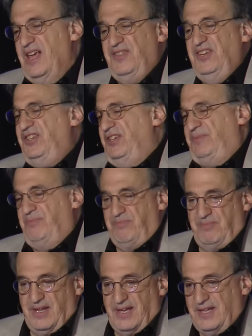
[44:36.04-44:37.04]
this is
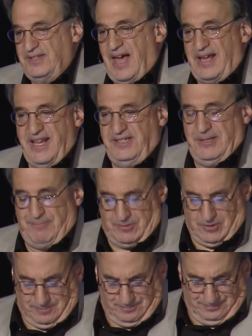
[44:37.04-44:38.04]
not
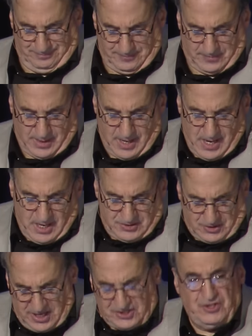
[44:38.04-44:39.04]
atypical.
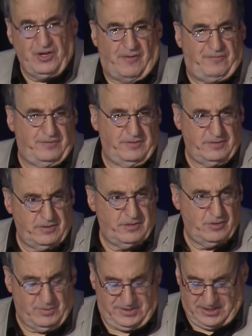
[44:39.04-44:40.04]
So that's enough
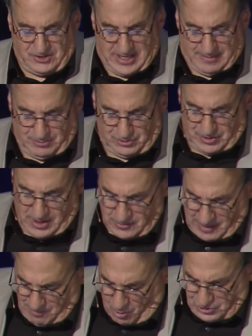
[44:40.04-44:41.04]
with the examples.
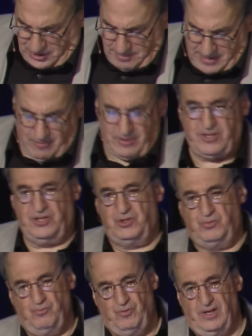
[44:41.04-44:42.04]
Most
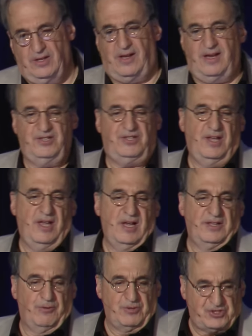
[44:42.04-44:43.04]
Americans realized
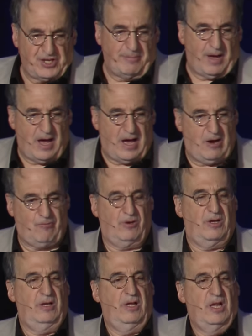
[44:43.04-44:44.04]
there was some
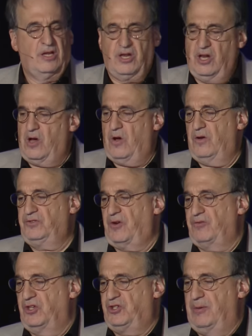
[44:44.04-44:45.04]
horror, you know,
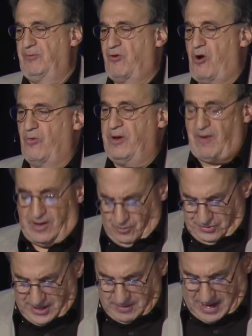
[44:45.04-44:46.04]
during the Jim Crow era. I
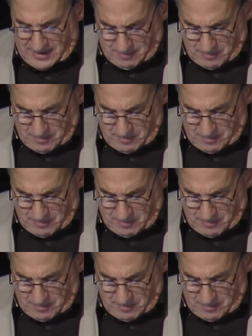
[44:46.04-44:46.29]
don't think,